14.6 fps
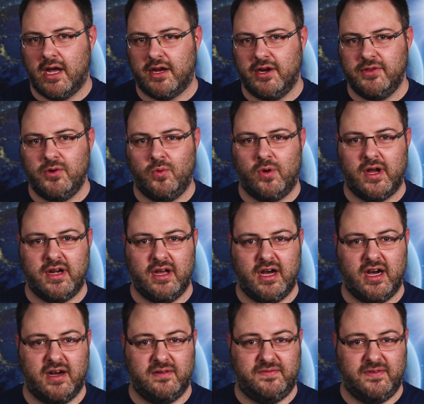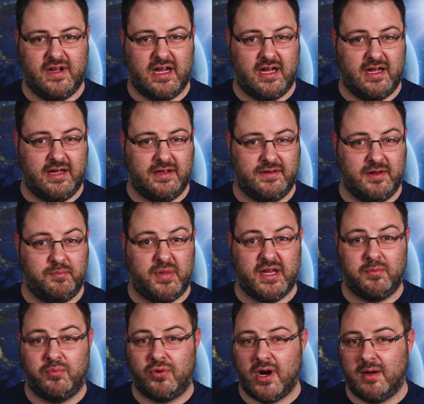Another one of uh, the
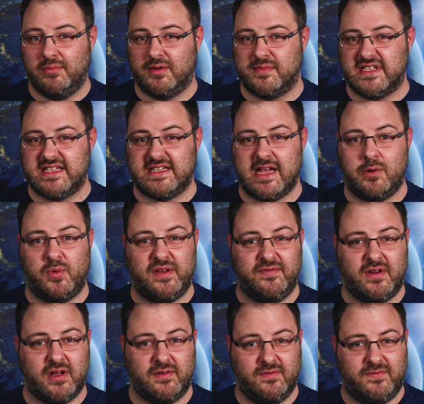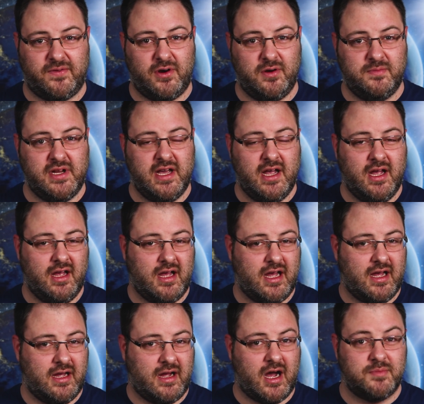big problems is that we've confirmed
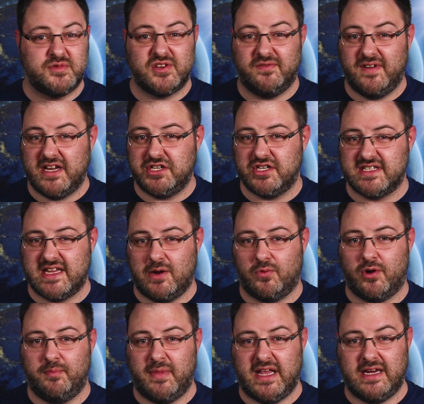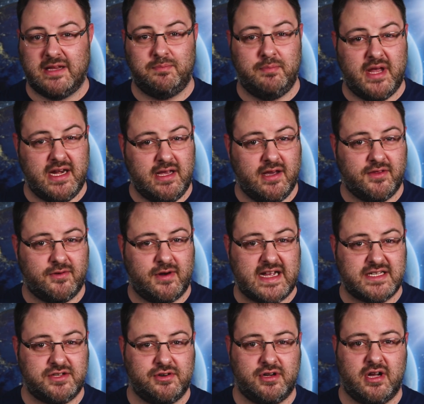uh, observations that were made in many other
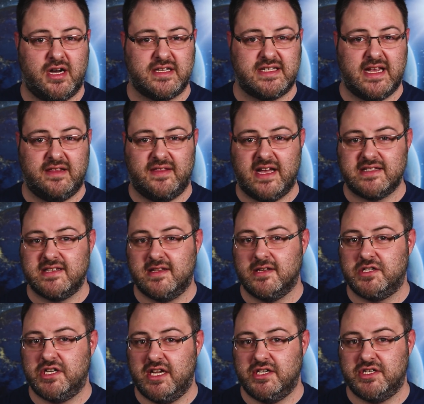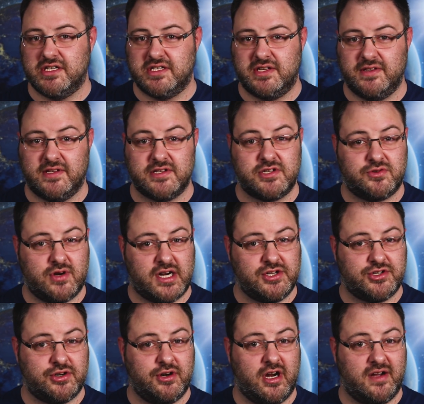astronauts, and that's the changes to the
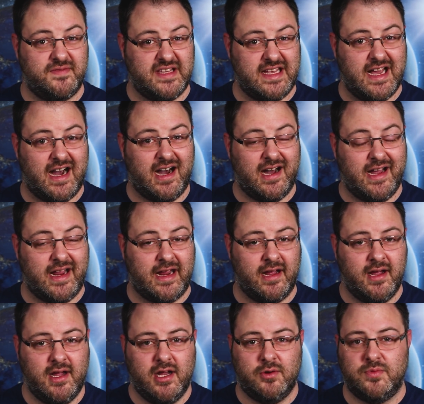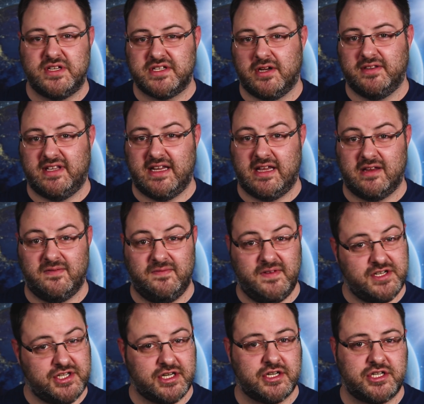structure of the eye, resulting in
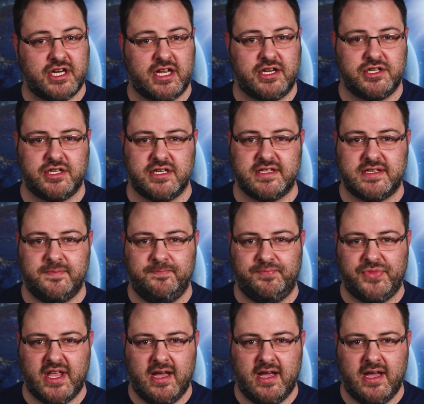vision changes.